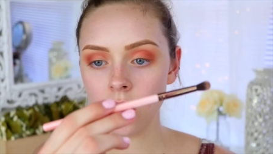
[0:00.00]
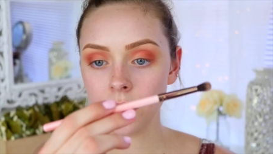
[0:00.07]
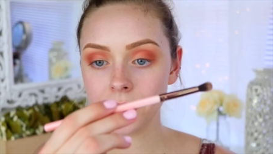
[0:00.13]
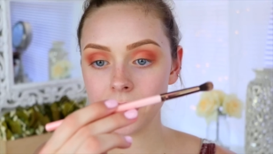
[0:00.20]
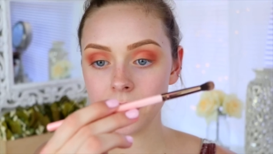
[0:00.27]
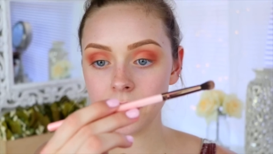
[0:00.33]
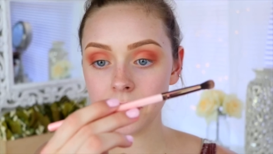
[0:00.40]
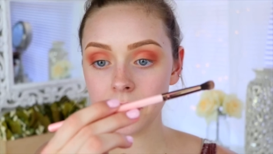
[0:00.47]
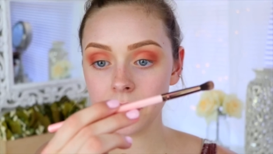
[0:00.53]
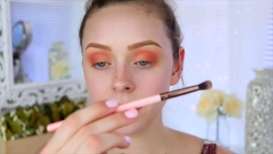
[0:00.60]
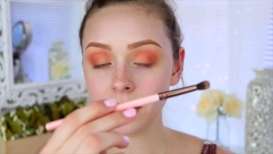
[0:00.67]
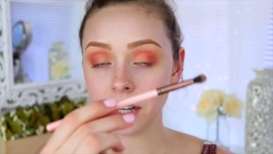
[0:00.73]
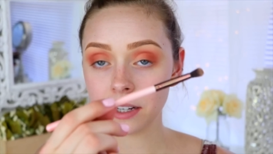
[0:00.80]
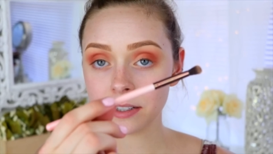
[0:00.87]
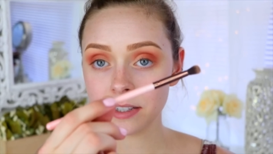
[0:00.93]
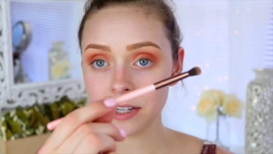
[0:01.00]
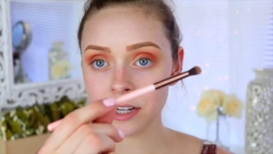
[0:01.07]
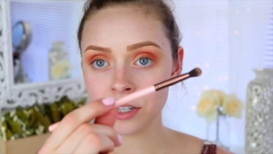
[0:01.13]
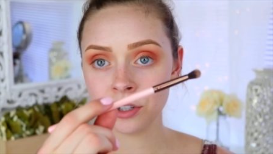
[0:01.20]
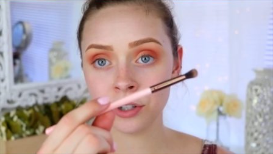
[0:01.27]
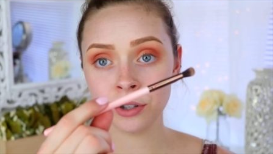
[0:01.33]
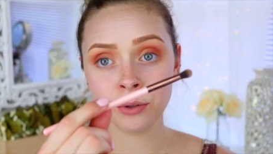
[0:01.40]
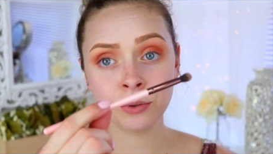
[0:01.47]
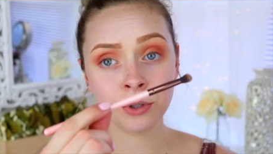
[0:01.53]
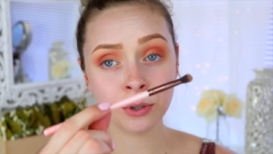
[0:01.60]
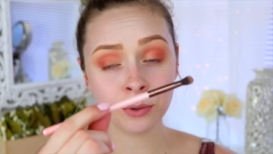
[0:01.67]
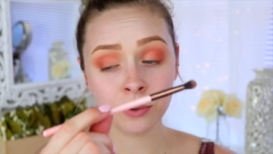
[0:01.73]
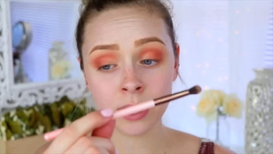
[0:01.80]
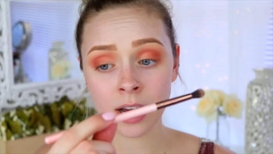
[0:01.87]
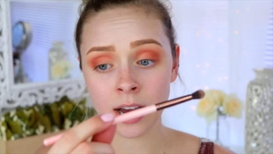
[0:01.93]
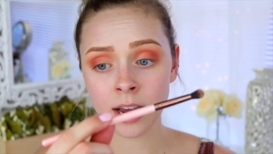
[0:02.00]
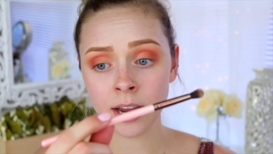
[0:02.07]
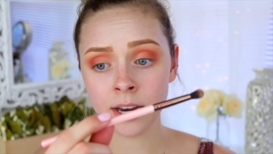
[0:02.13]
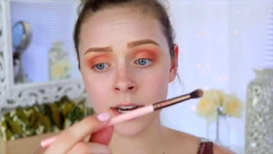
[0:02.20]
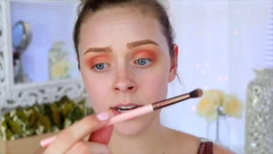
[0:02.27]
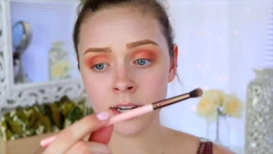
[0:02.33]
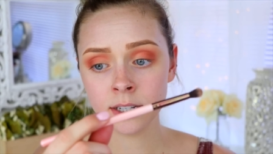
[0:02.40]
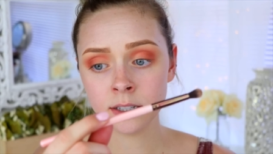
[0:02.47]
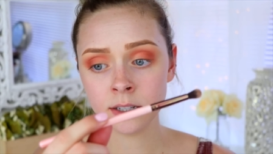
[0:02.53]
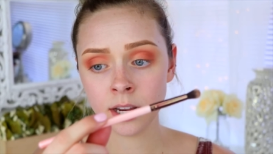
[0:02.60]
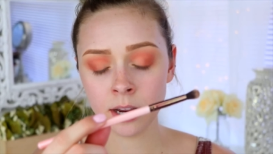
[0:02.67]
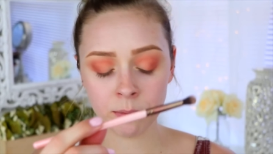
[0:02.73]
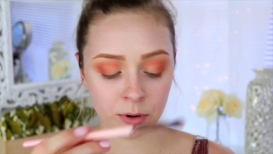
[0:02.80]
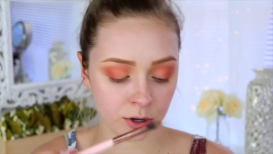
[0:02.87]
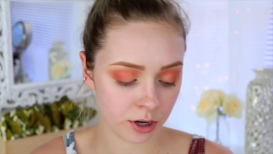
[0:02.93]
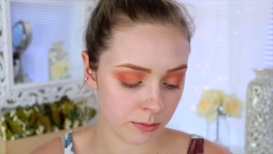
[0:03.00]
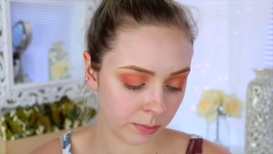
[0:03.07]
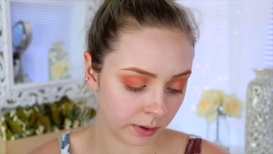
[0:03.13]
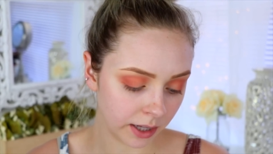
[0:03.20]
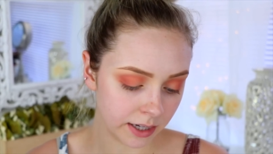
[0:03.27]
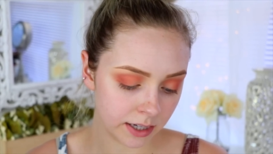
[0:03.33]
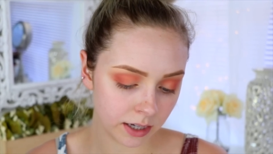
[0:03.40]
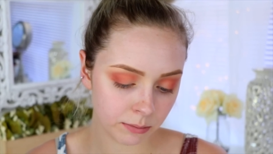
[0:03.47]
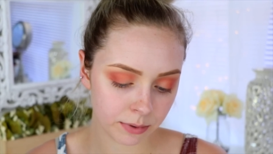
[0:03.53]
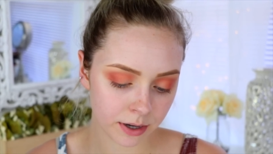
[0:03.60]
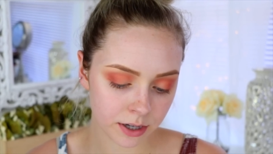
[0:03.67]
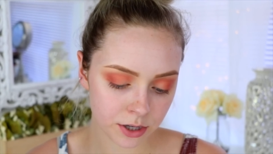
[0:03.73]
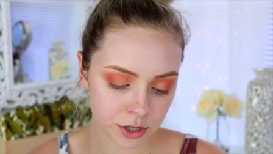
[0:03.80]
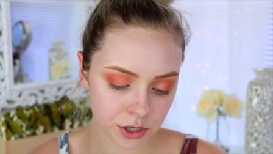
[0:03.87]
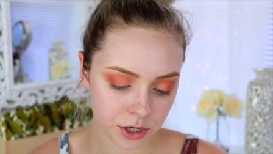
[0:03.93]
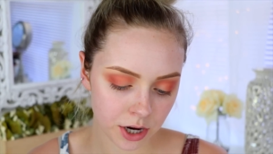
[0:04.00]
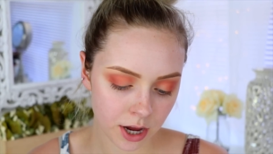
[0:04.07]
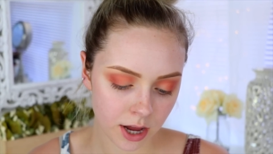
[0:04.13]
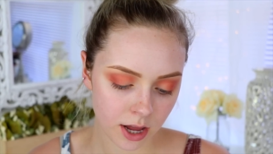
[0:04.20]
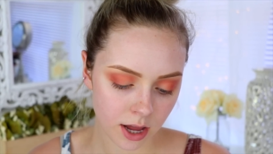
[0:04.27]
on the Luxie 229 tapered blending brush.